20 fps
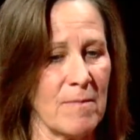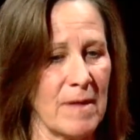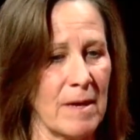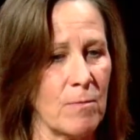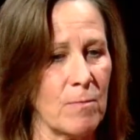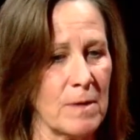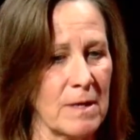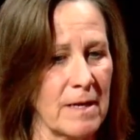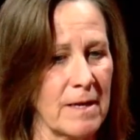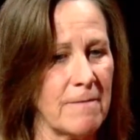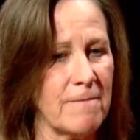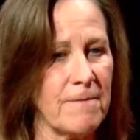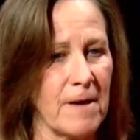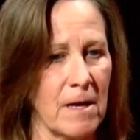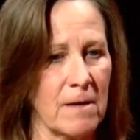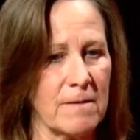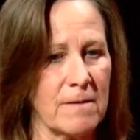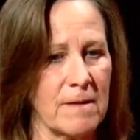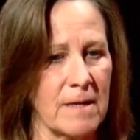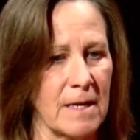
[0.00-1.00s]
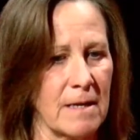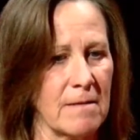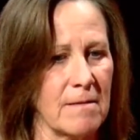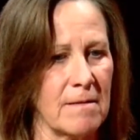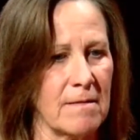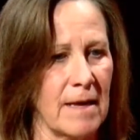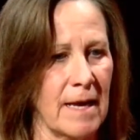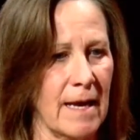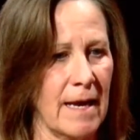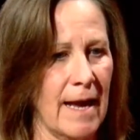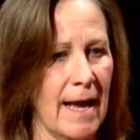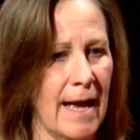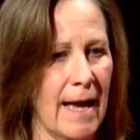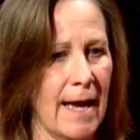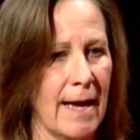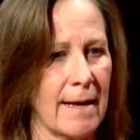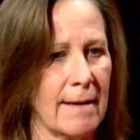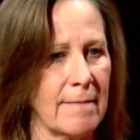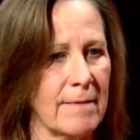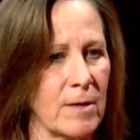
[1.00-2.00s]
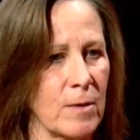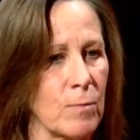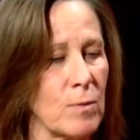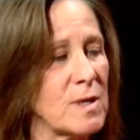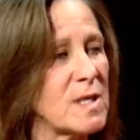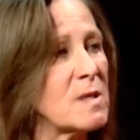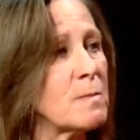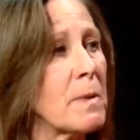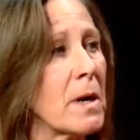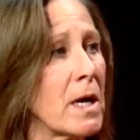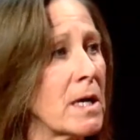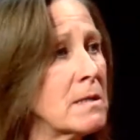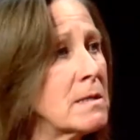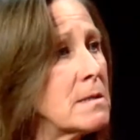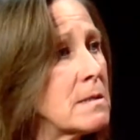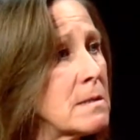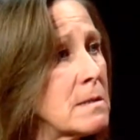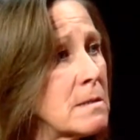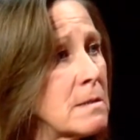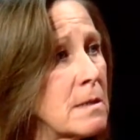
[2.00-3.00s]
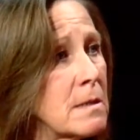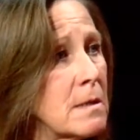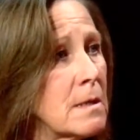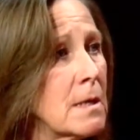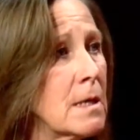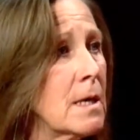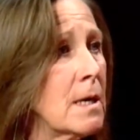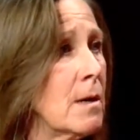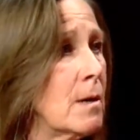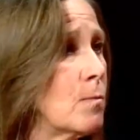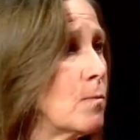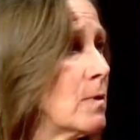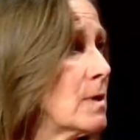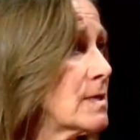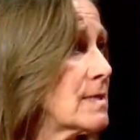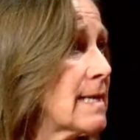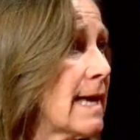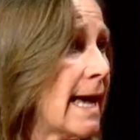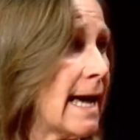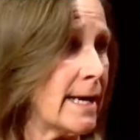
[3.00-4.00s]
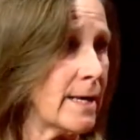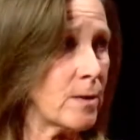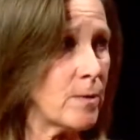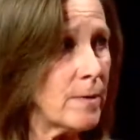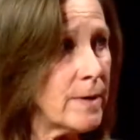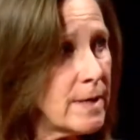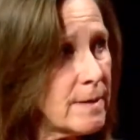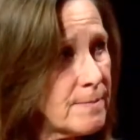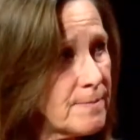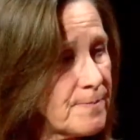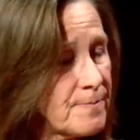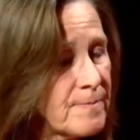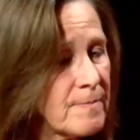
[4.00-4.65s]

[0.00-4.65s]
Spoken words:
They really felt that they had their response was adequate,